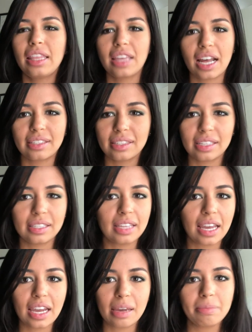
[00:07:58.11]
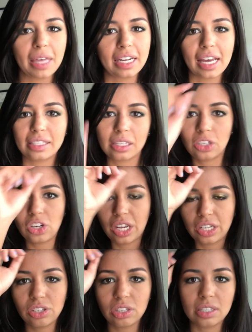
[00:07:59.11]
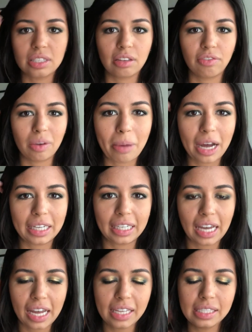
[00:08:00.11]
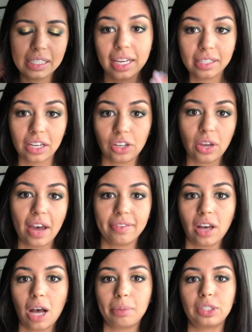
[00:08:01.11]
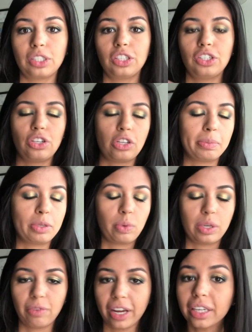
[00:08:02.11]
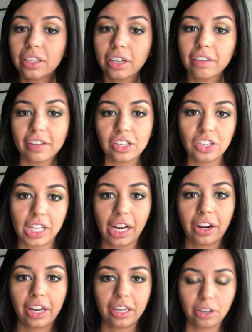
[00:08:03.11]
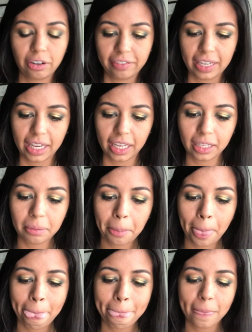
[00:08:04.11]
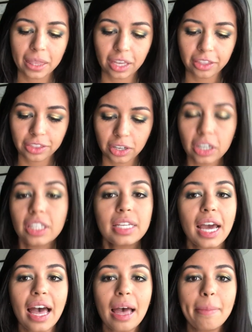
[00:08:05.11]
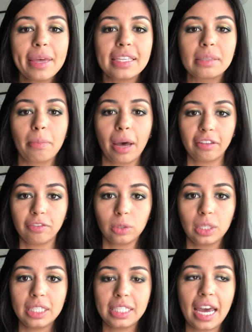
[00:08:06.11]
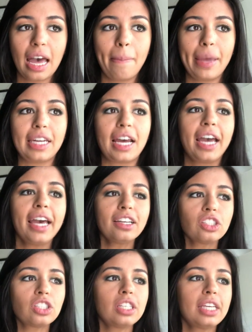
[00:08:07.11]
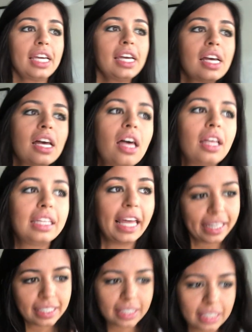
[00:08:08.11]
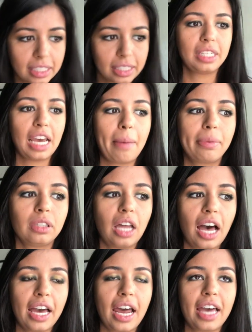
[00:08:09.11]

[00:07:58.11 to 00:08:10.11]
That's the same, that hasn't changed since the Body Guides. As I said, you have the option to choose between regular, vegetarian, or vegan. The third tab is mindfulness tab, and I actually liked this tab a lot.